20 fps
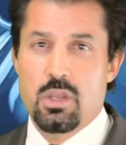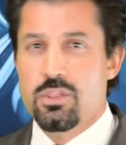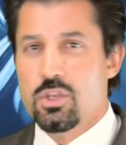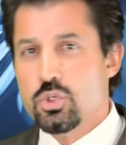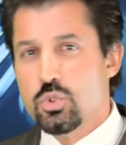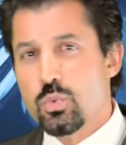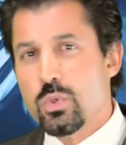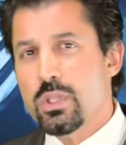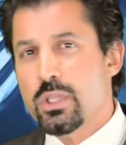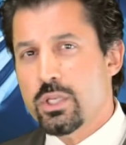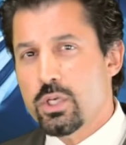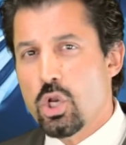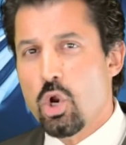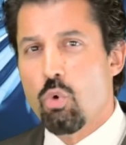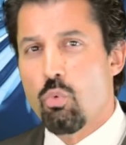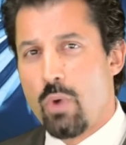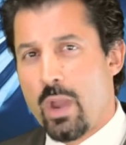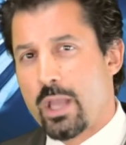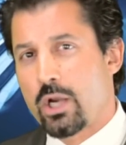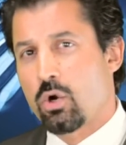There's really
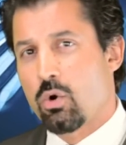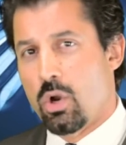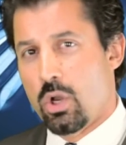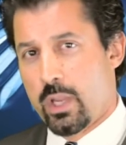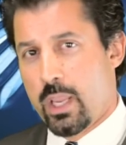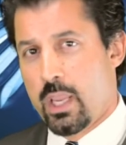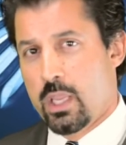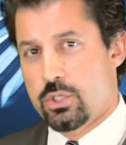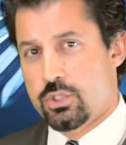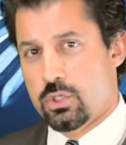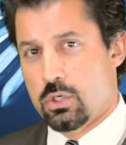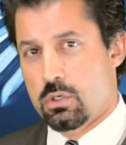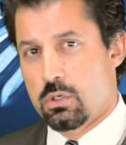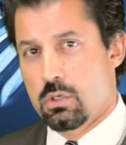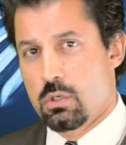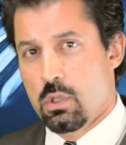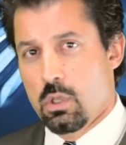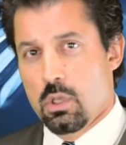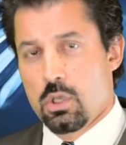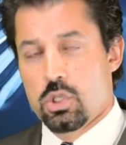no right or wrong answer.
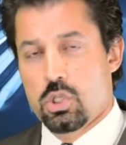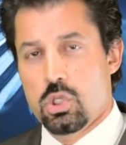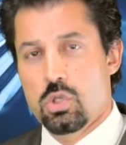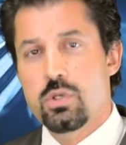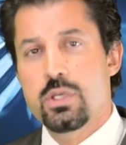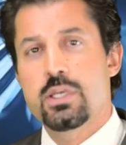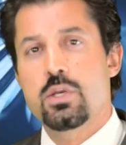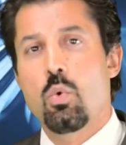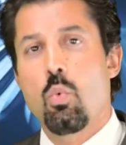You need